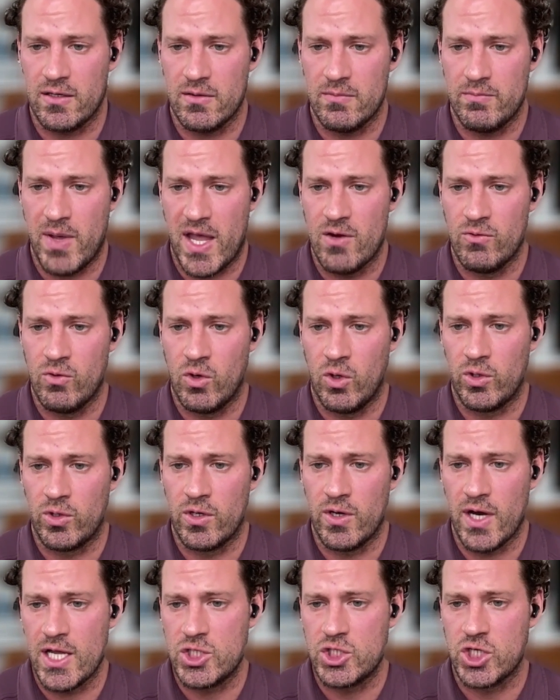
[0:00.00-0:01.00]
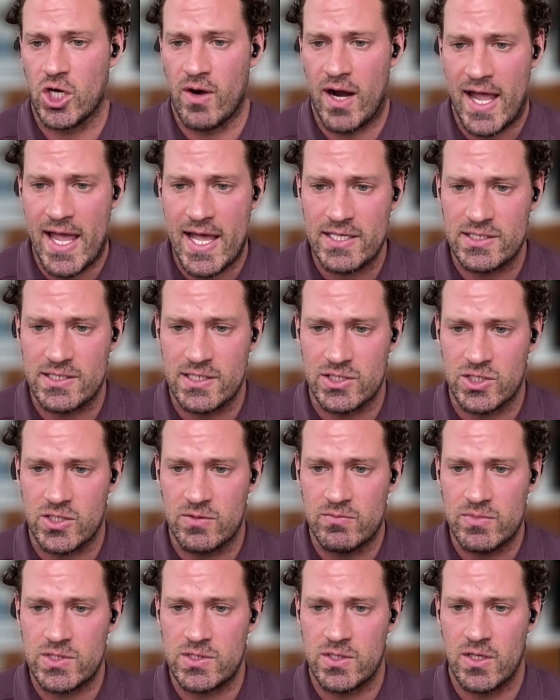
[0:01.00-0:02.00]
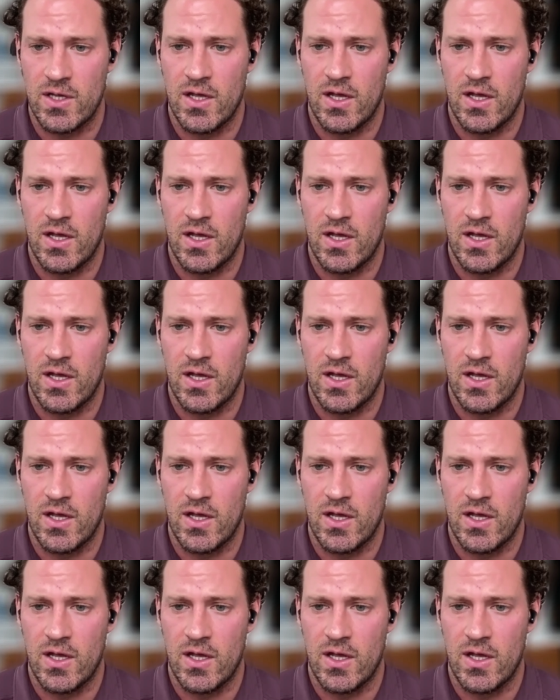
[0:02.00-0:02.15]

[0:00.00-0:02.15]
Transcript: payroll or HRIS systems